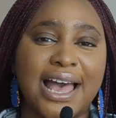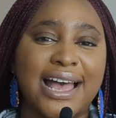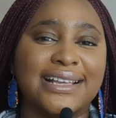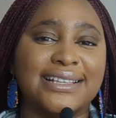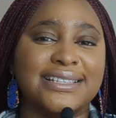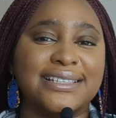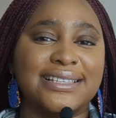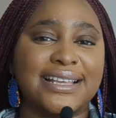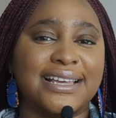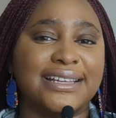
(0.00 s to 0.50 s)

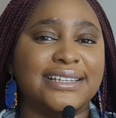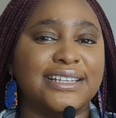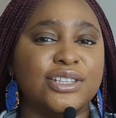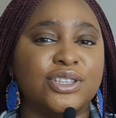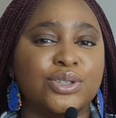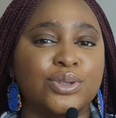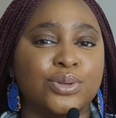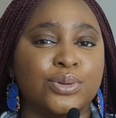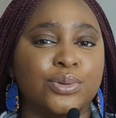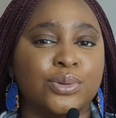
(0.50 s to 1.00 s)
and send
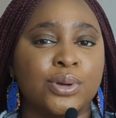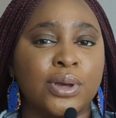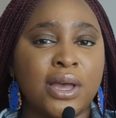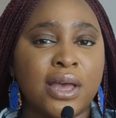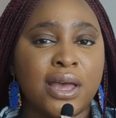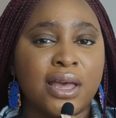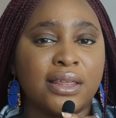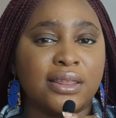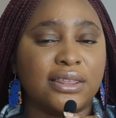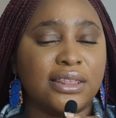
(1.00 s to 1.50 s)
it to
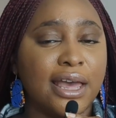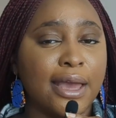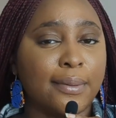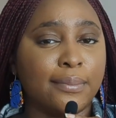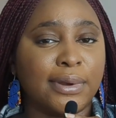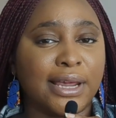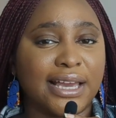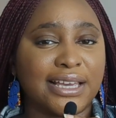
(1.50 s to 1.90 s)
them.